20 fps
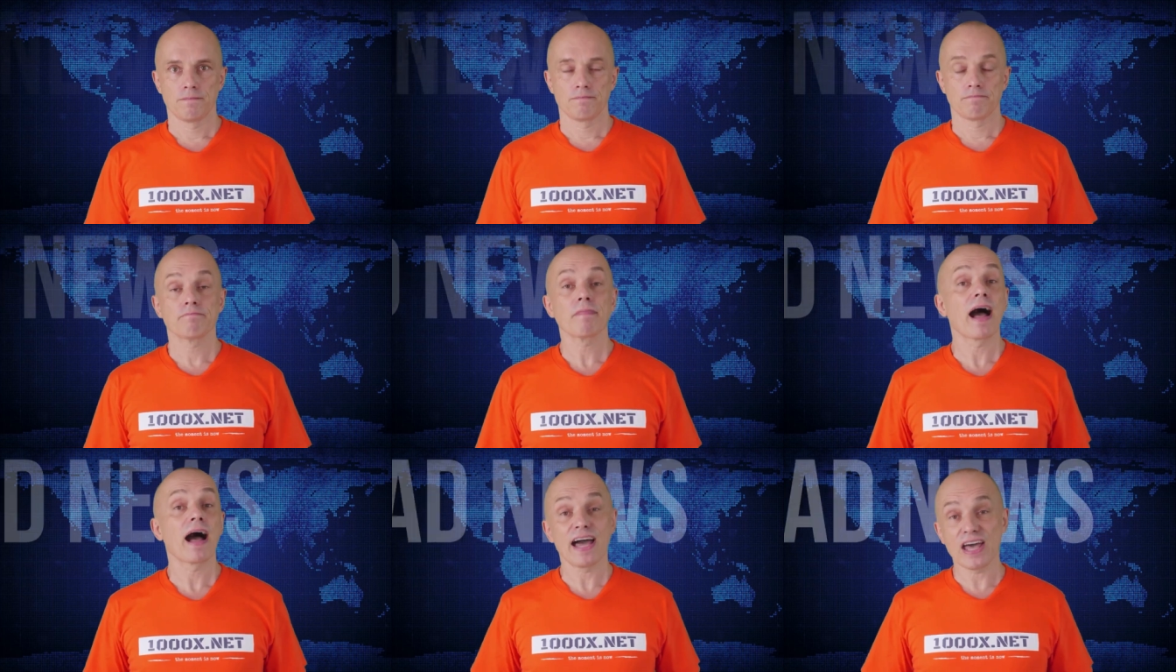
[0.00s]

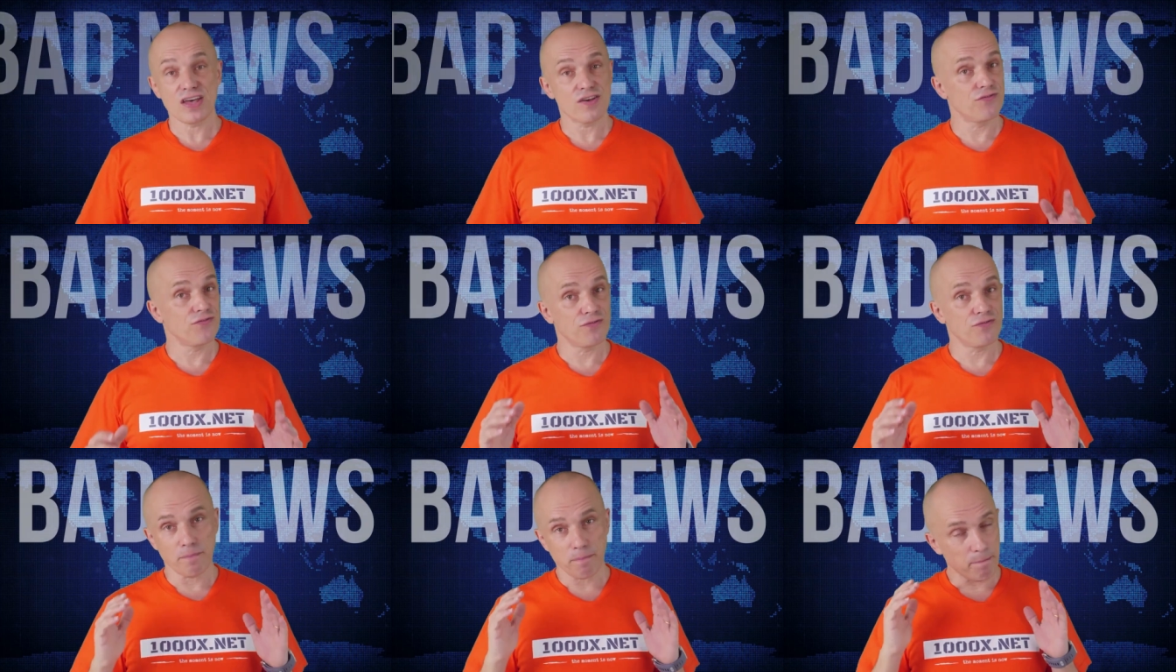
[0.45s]
I
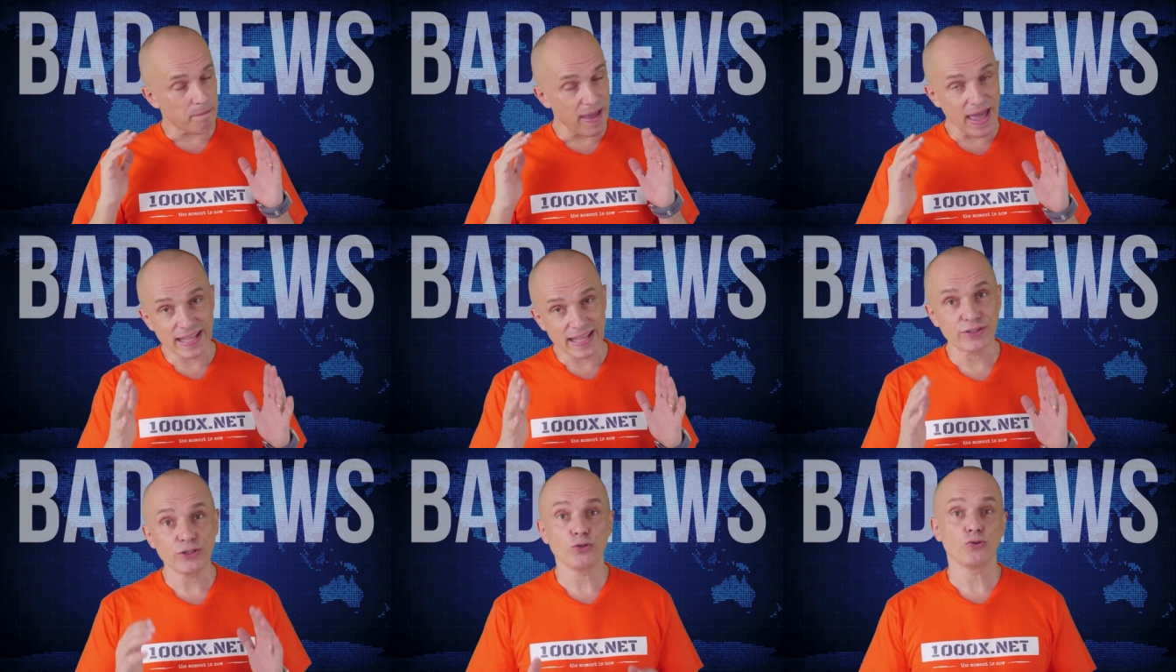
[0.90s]
have
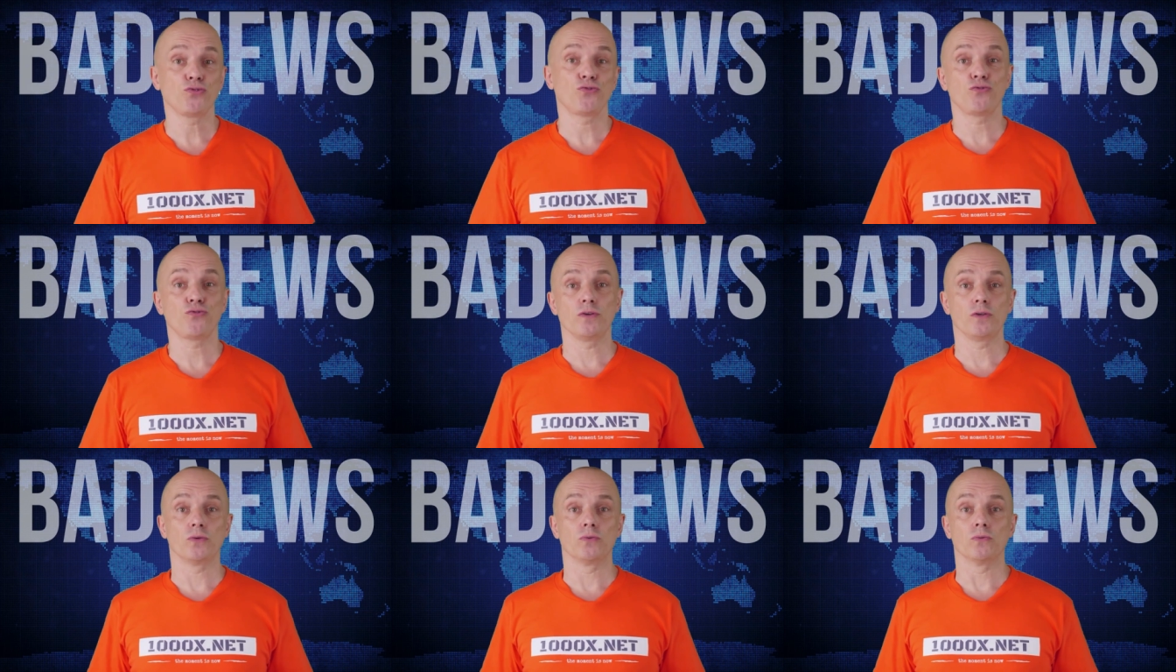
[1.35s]
bad news
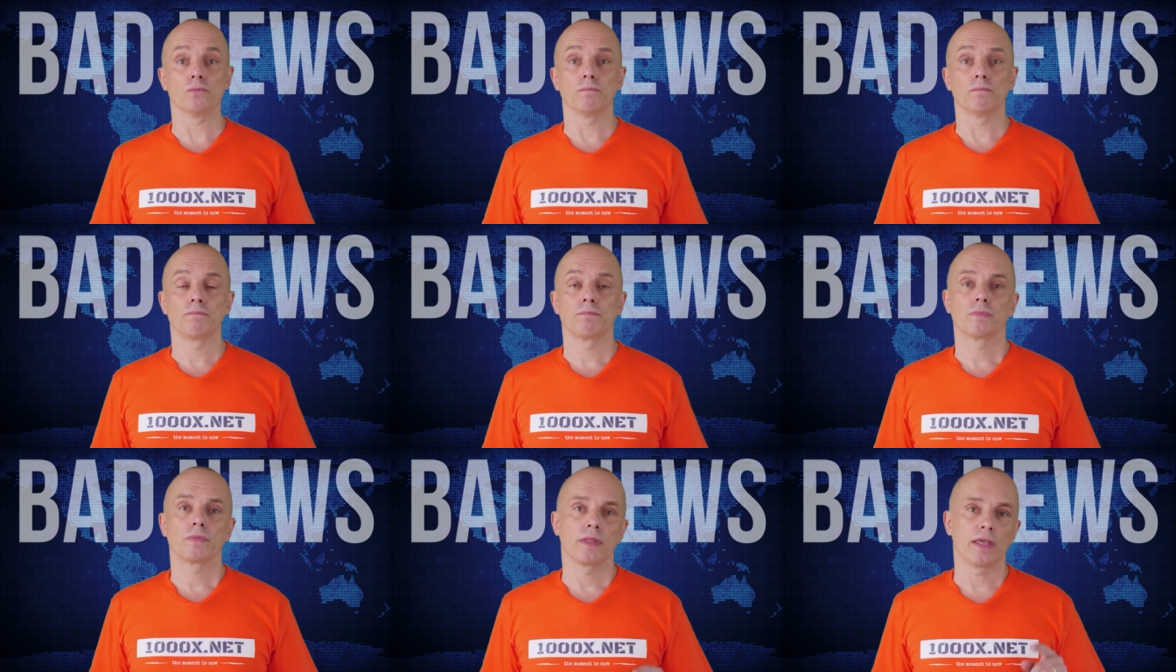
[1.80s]
for you.
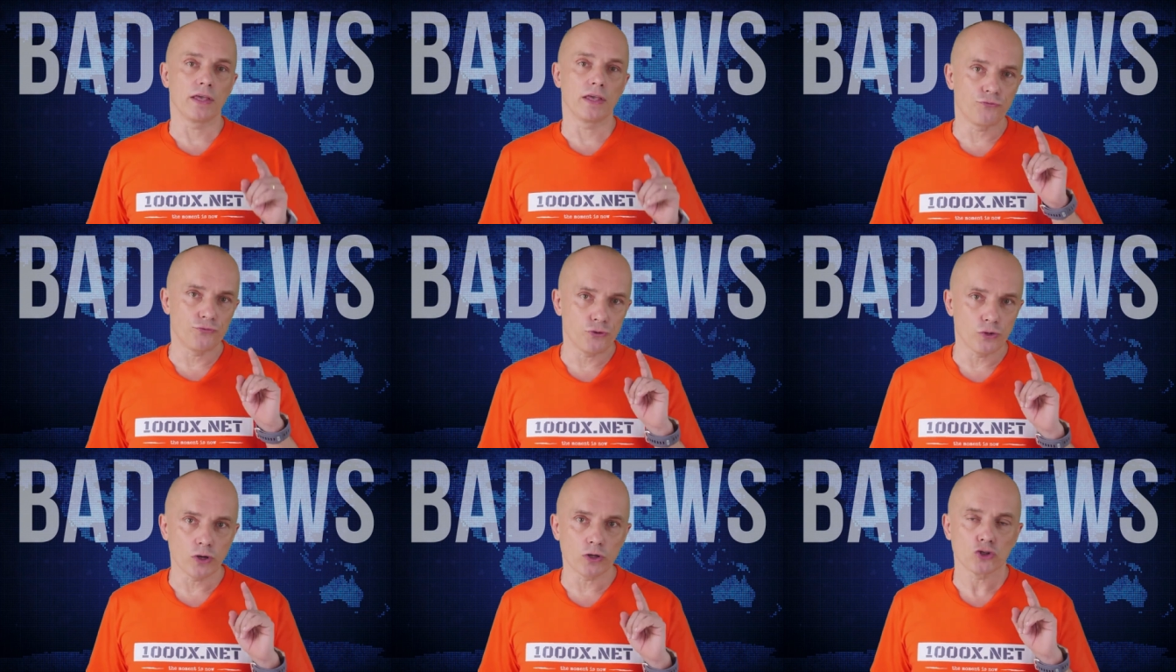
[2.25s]
If
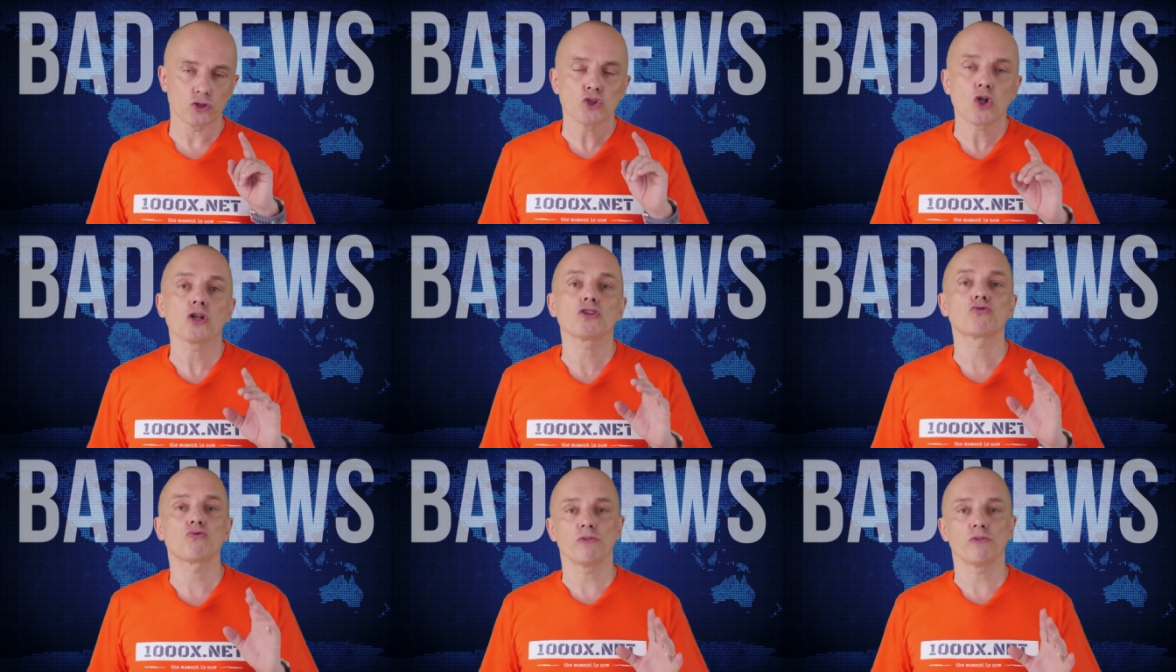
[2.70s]
you're
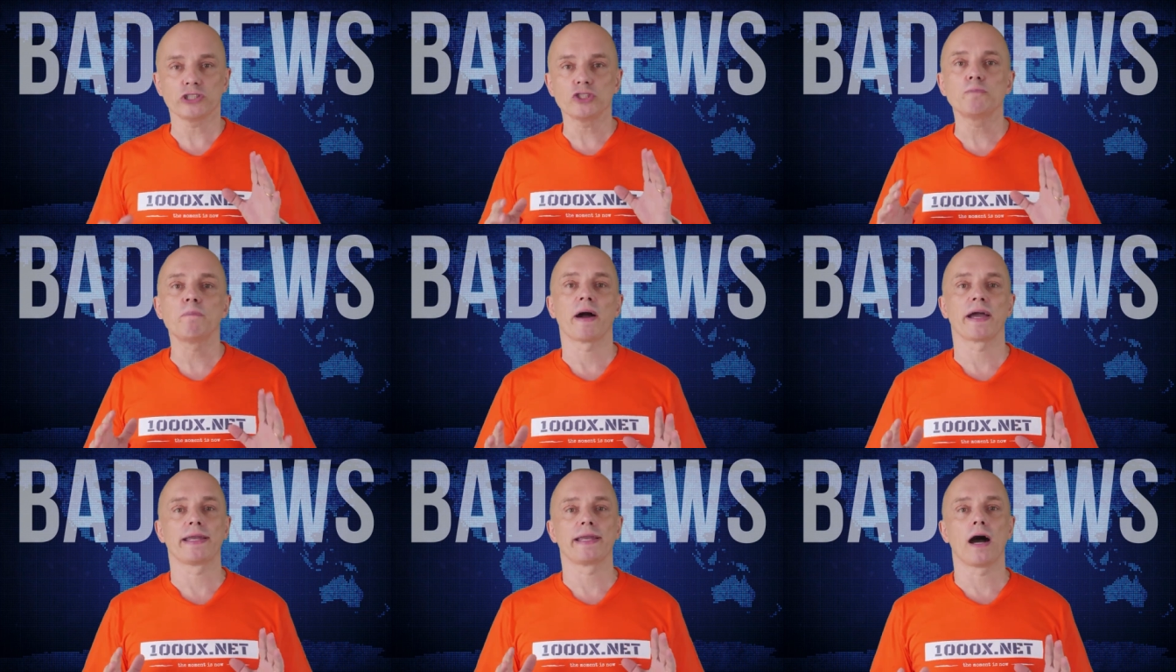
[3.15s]
not rich
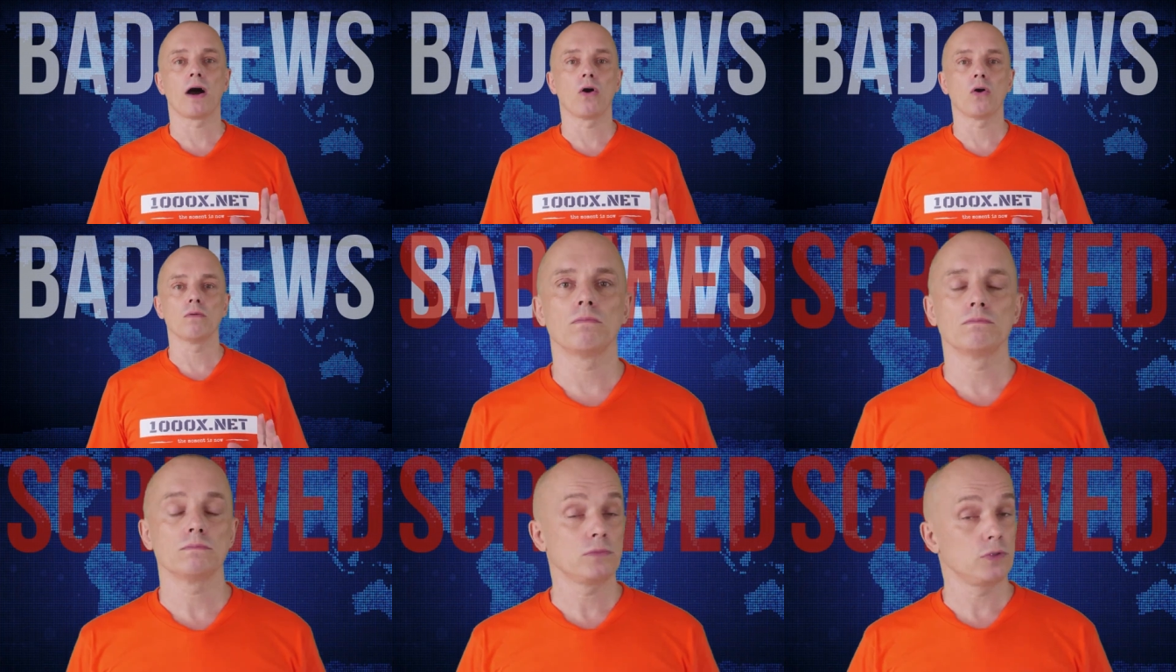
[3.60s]
by now,
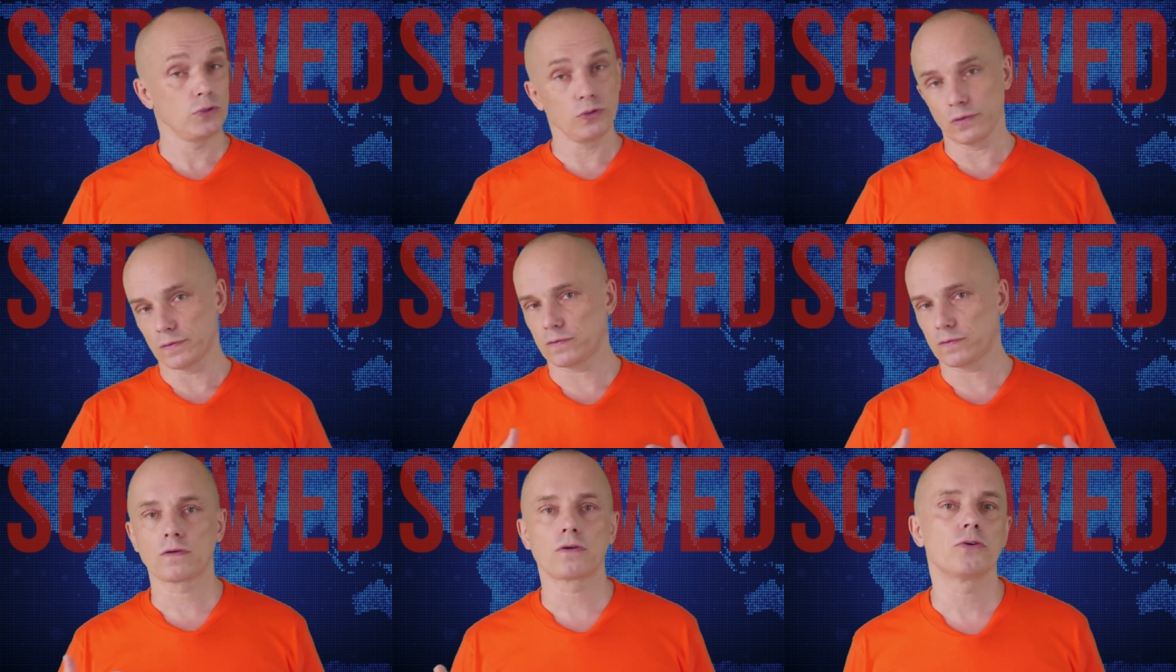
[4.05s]
you're
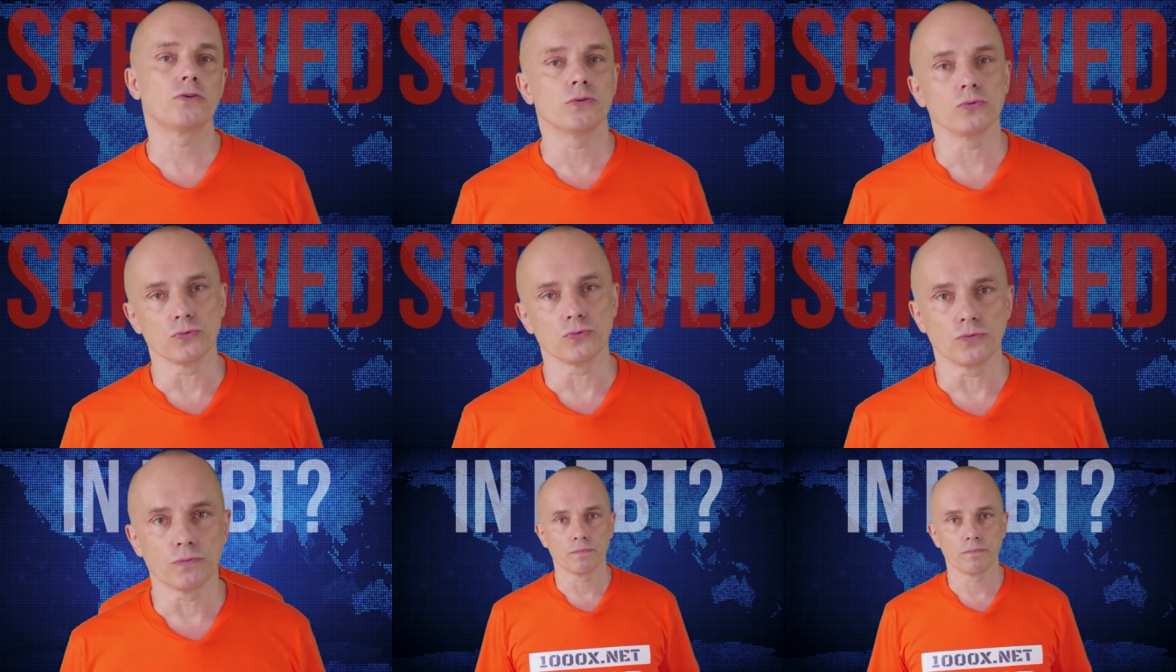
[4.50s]
screwed.